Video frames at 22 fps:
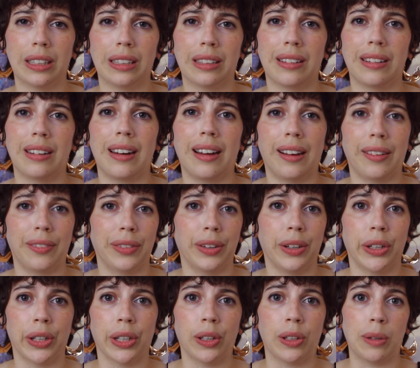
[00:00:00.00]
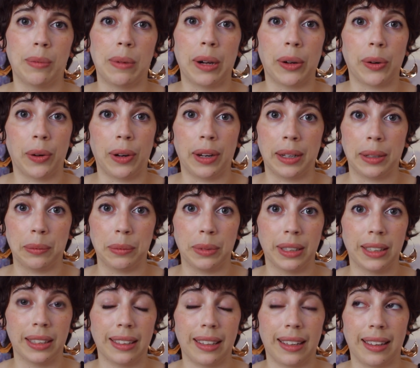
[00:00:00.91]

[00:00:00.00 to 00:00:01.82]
not very good about Grimes,